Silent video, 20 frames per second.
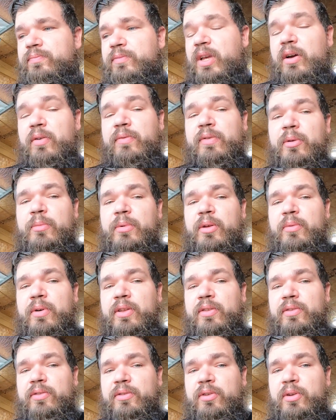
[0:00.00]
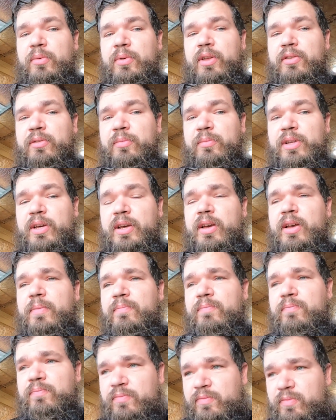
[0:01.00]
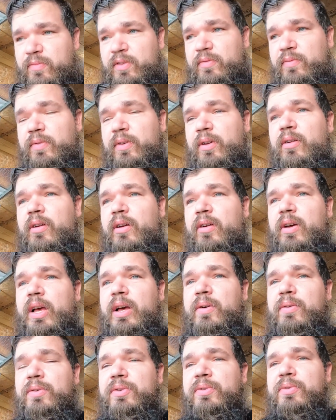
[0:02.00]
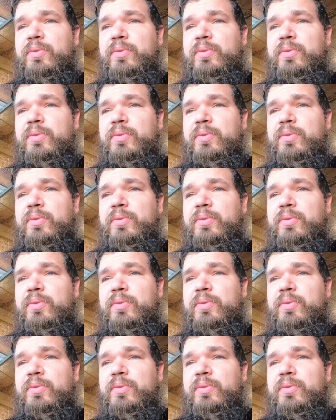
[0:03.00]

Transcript: Now, if anybody wants to donate some time, figure out how